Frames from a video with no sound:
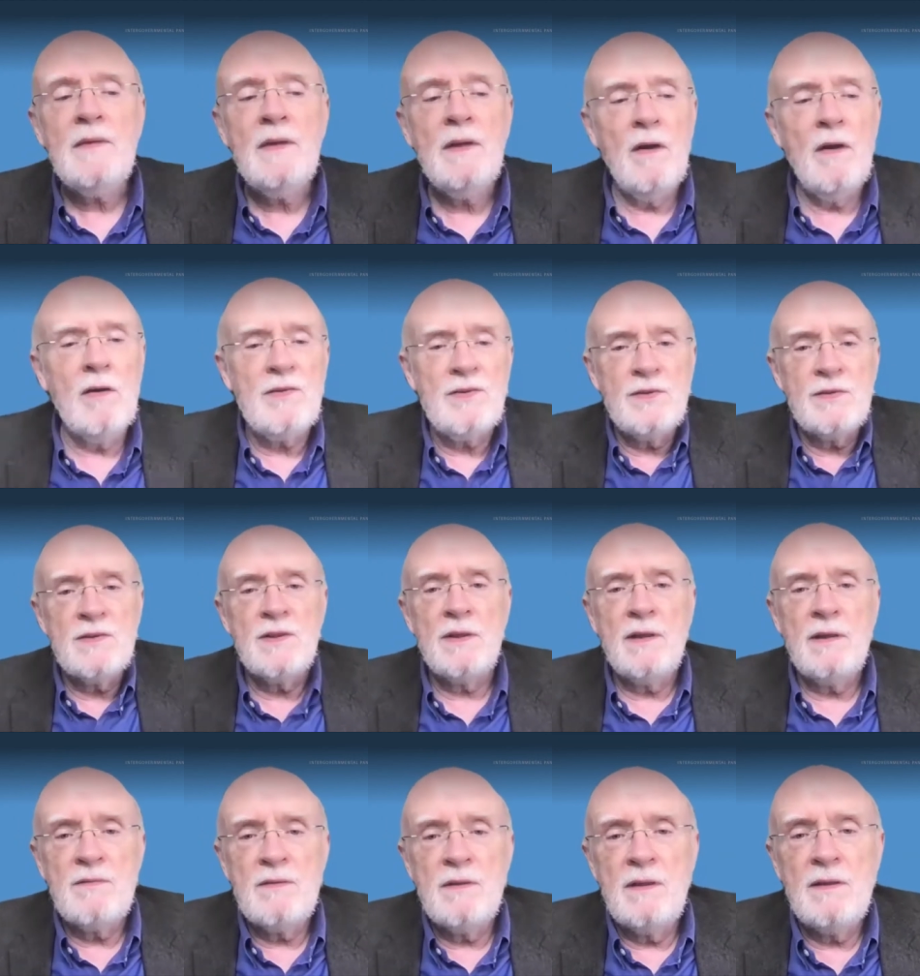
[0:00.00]
Oxygen
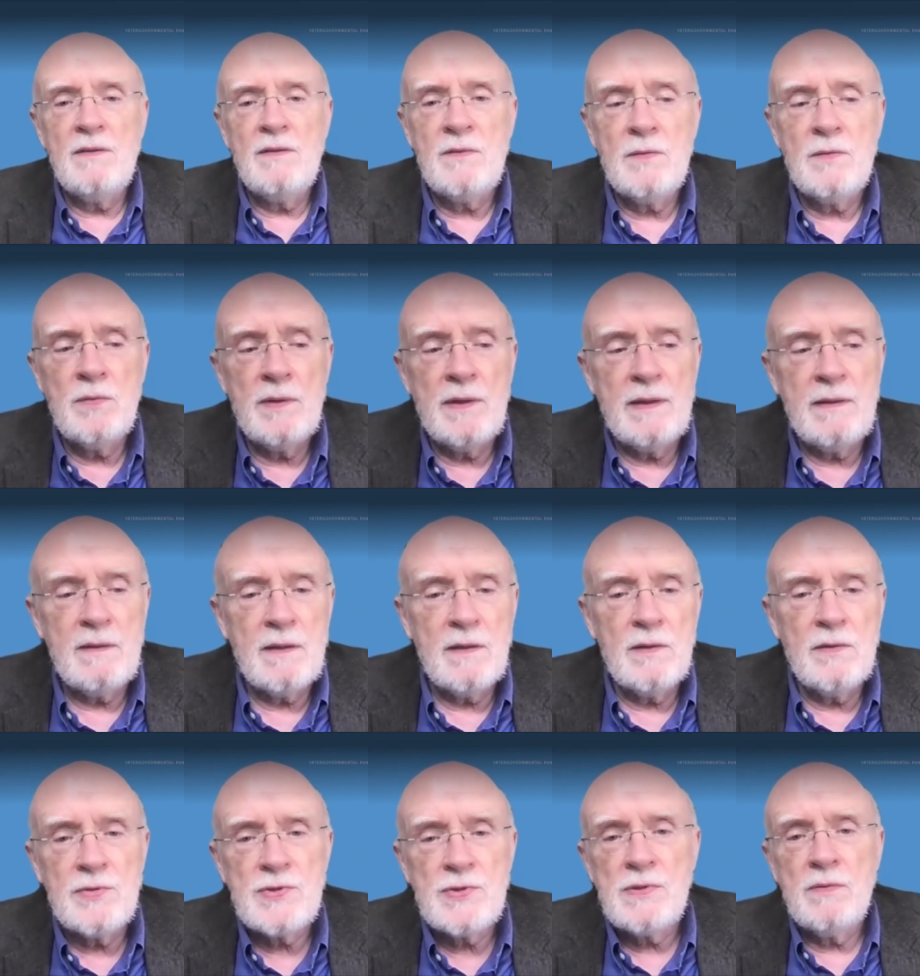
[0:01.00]
is an issue in the
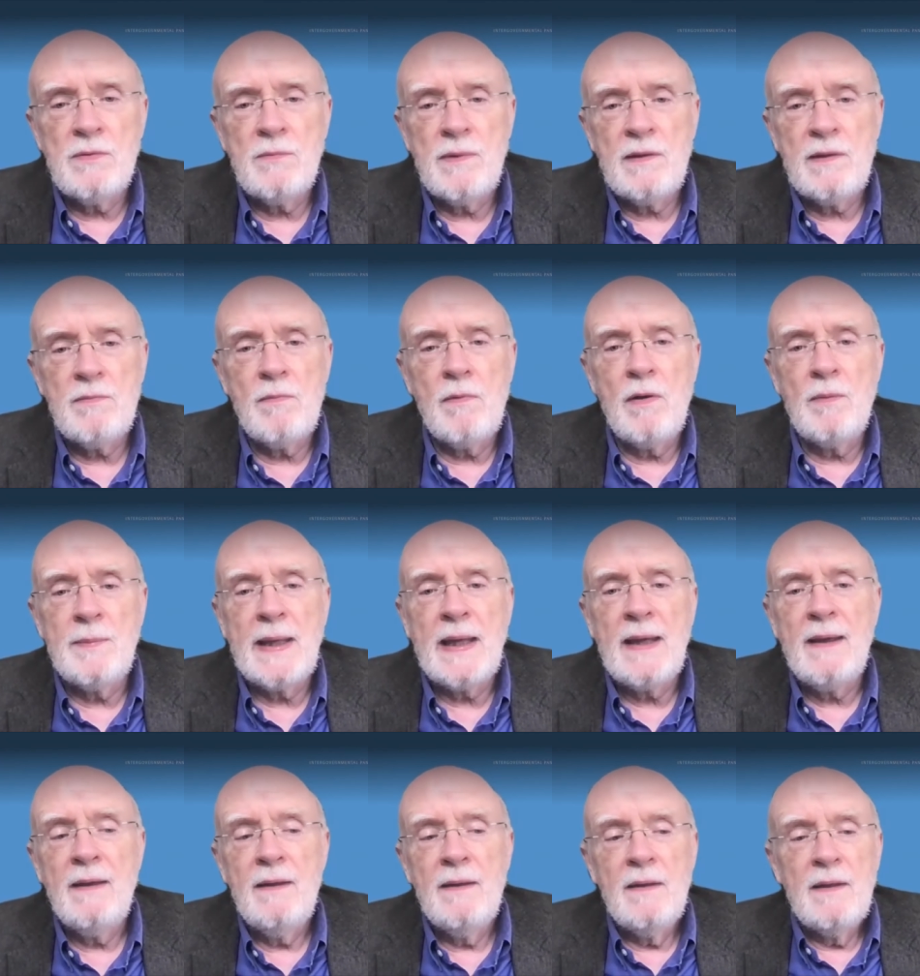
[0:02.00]
ocean with
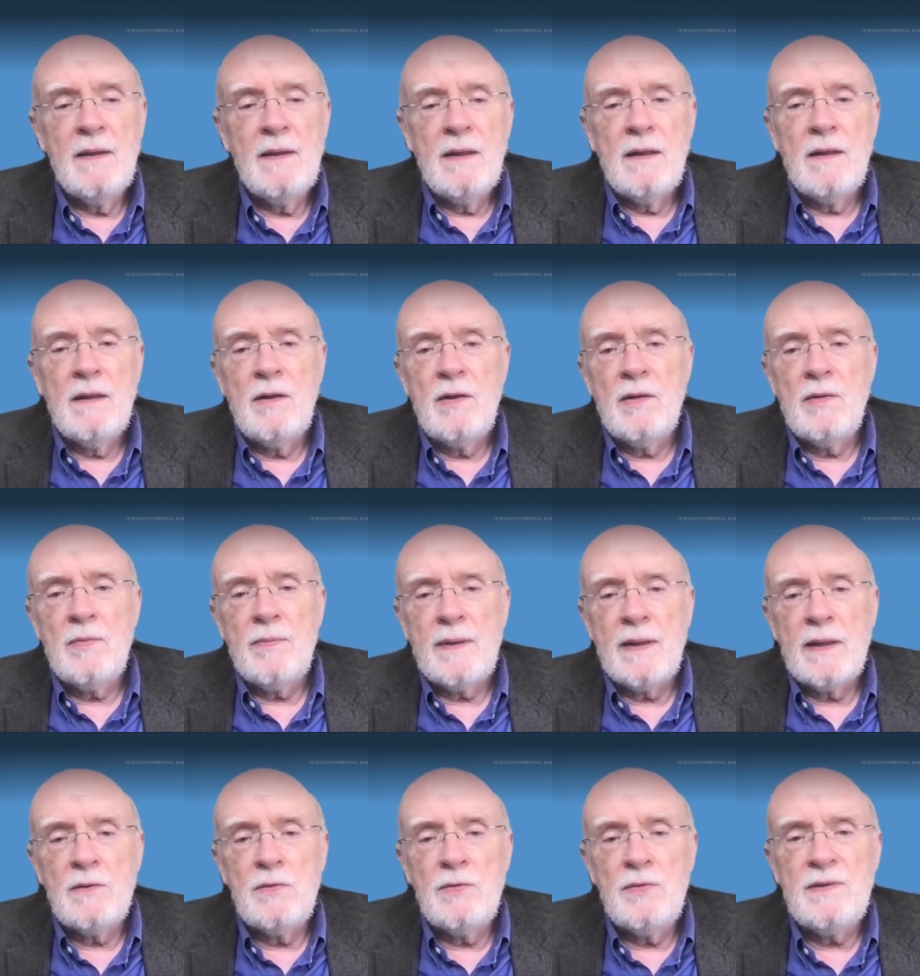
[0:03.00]
warming. Uh, we
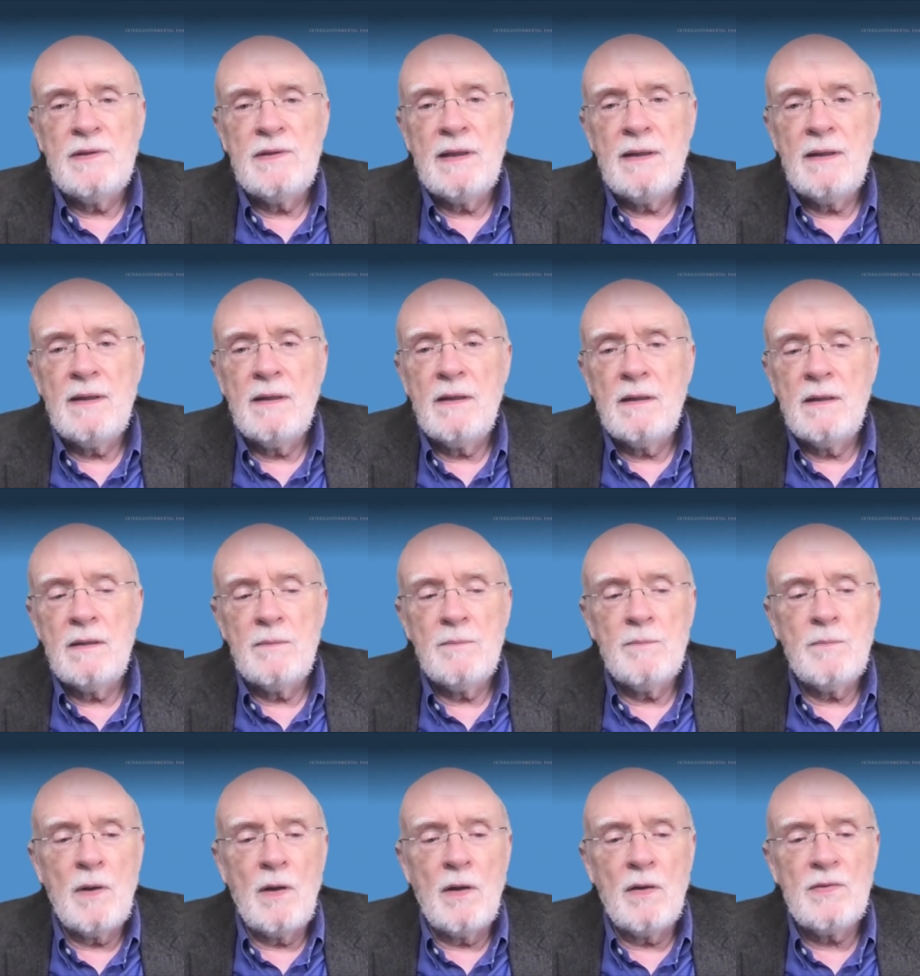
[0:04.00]
are losing
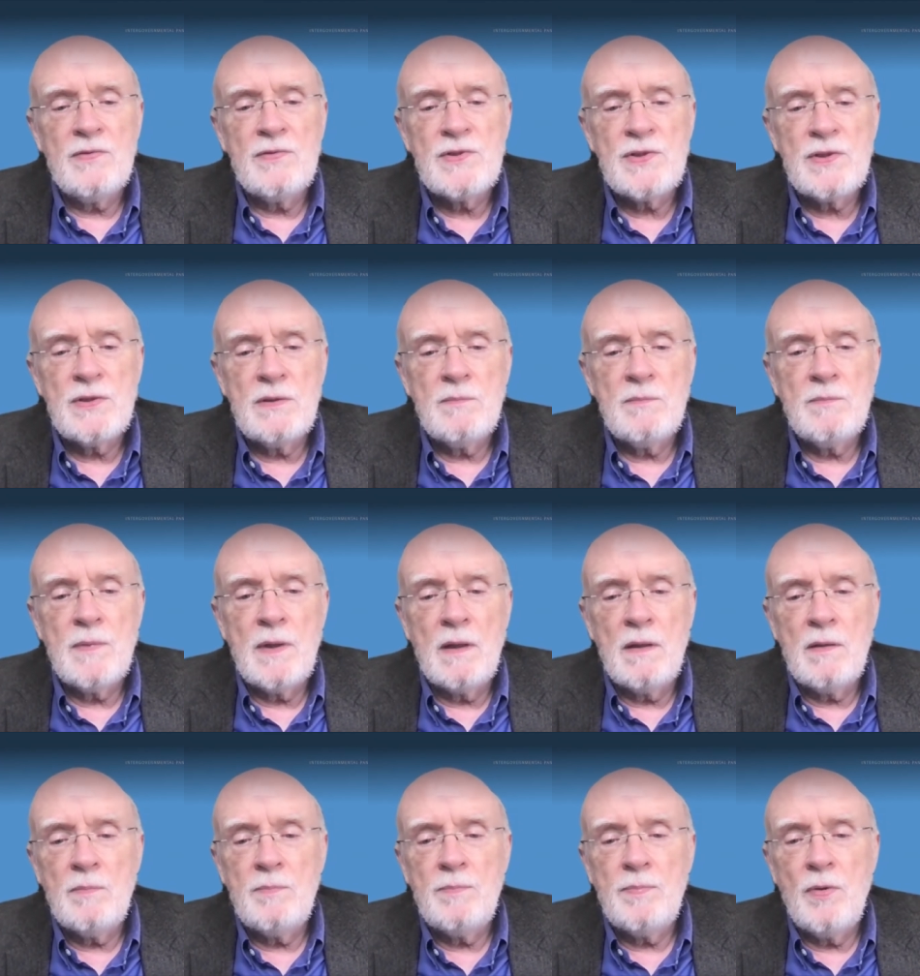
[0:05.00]
um, oxygen
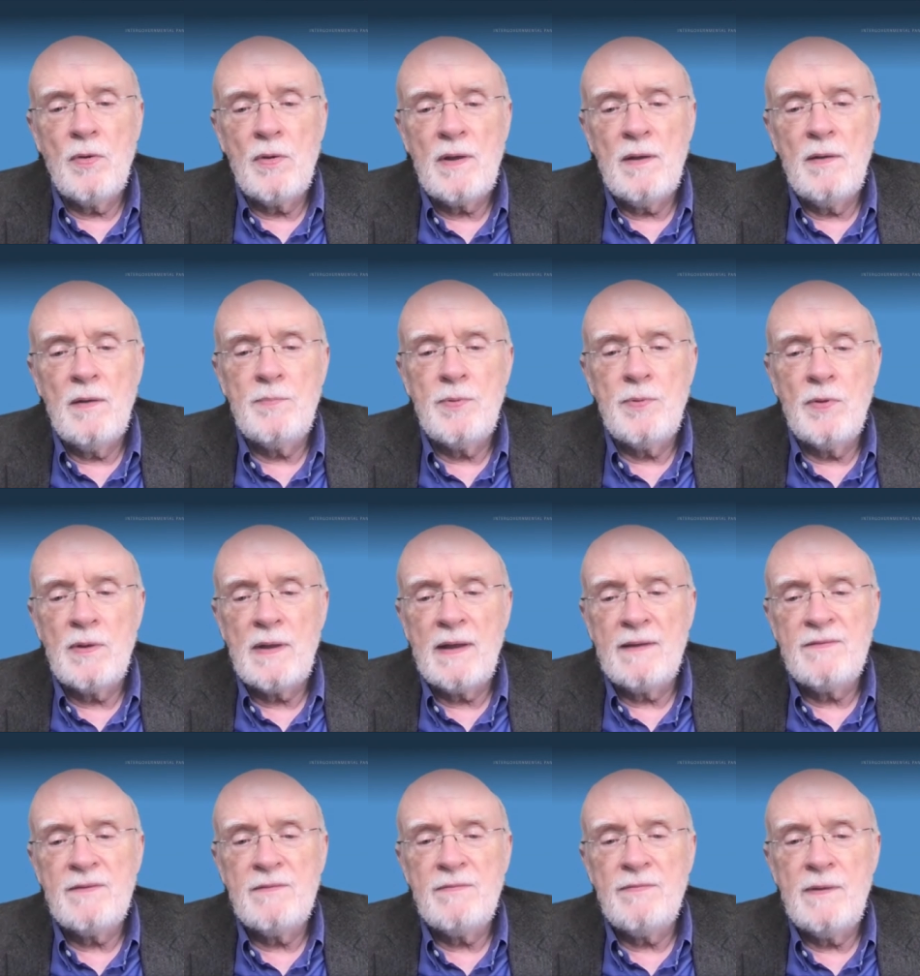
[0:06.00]
uh,
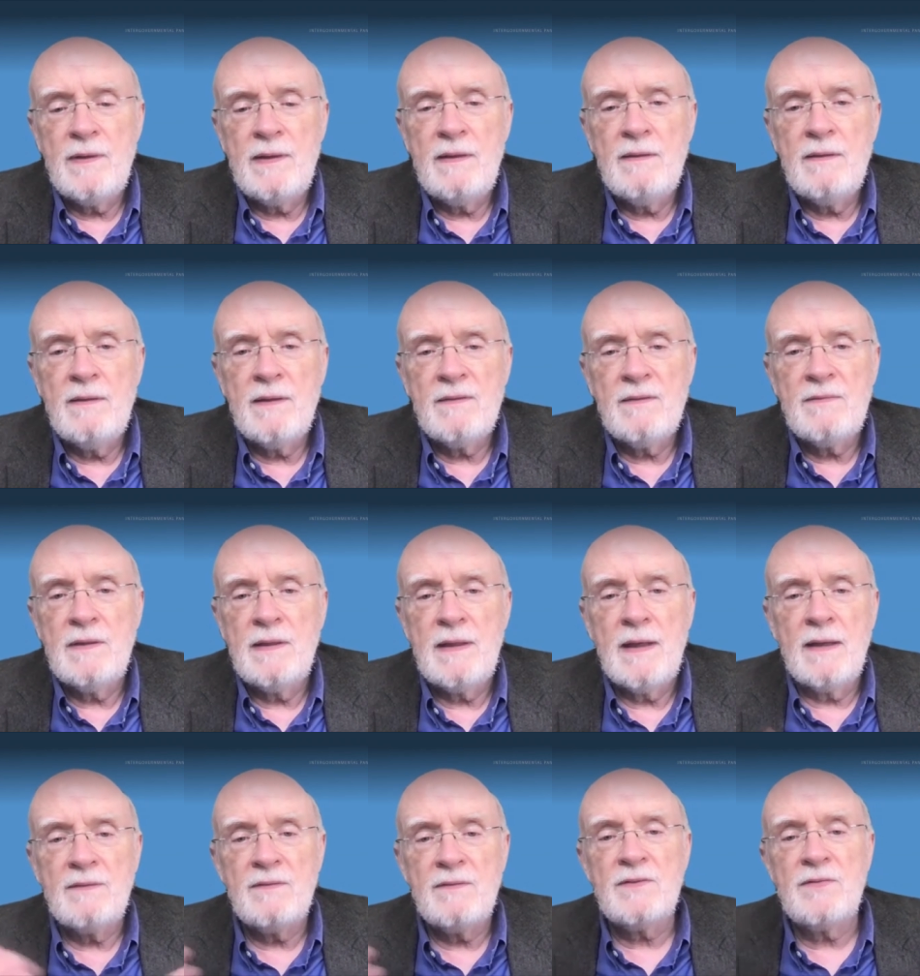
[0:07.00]
progressively. There's
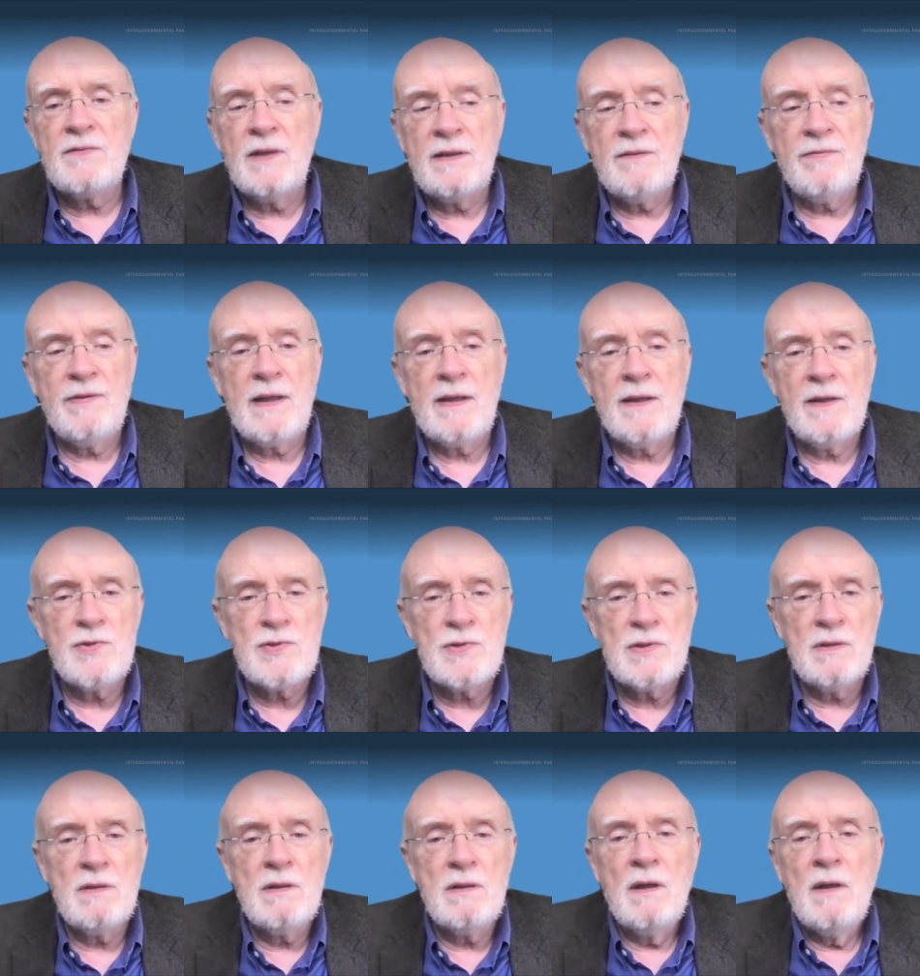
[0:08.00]
enhanced
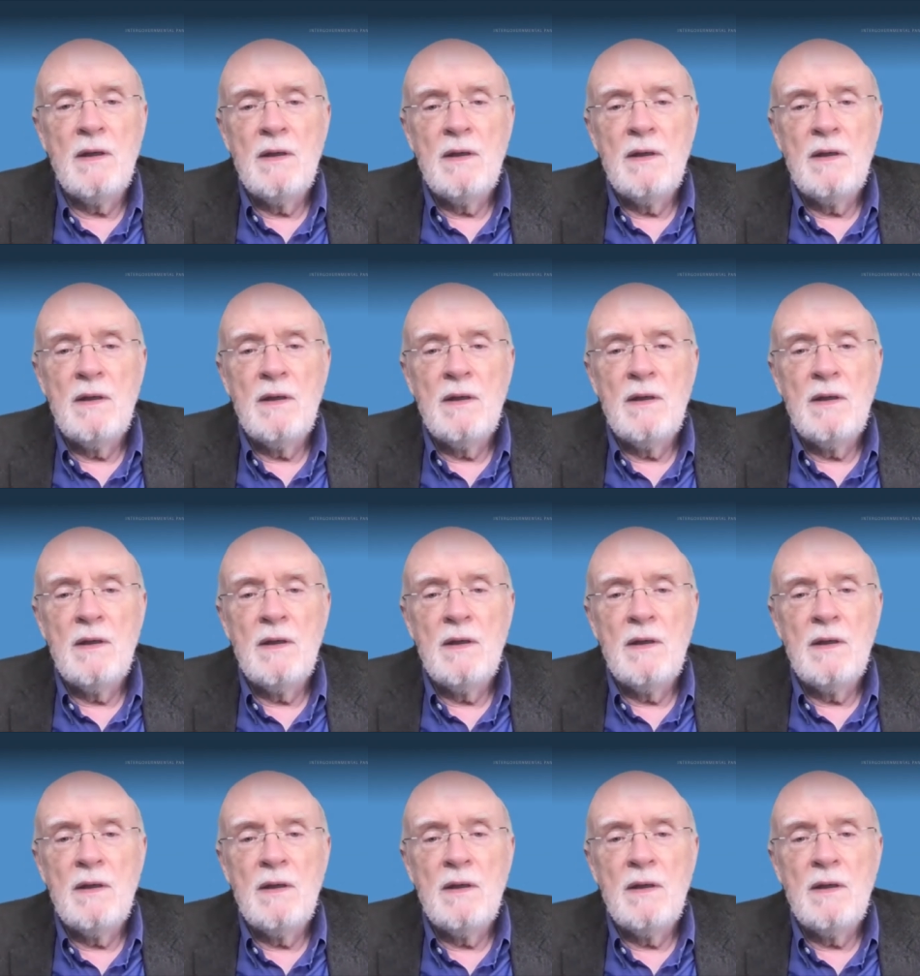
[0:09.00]
stratification,